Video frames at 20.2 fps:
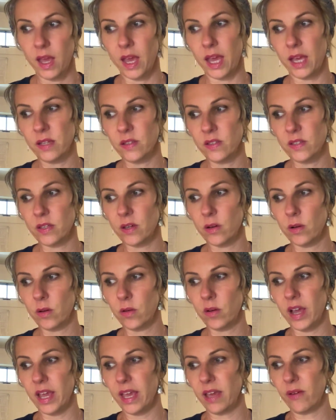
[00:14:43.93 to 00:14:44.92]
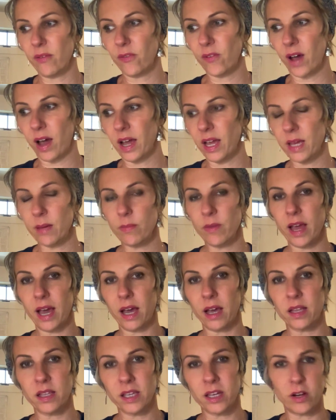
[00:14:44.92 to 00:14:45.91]
And so if
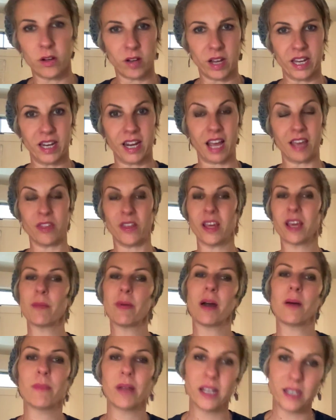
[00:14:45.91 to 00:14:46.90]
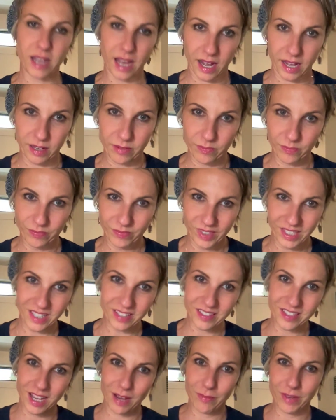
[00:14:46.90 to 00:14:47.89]
and I think about my dad,
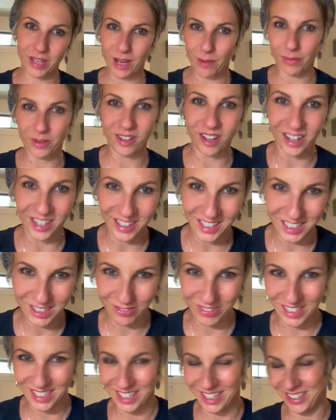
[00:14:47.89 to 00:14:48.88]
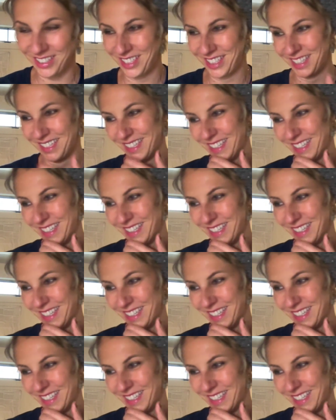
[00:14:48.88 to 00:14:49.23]
he's coming up a lot in these videos.